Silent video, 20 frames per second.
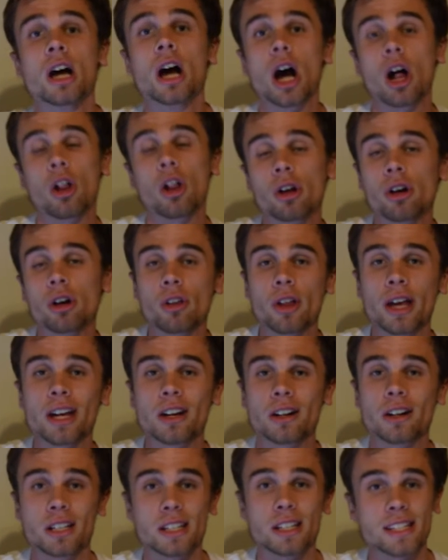a little
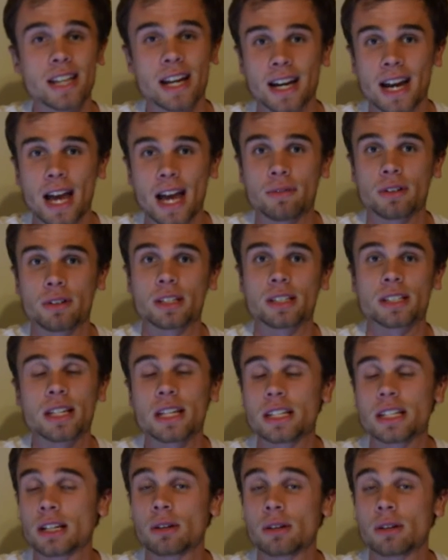later in the second half of the season,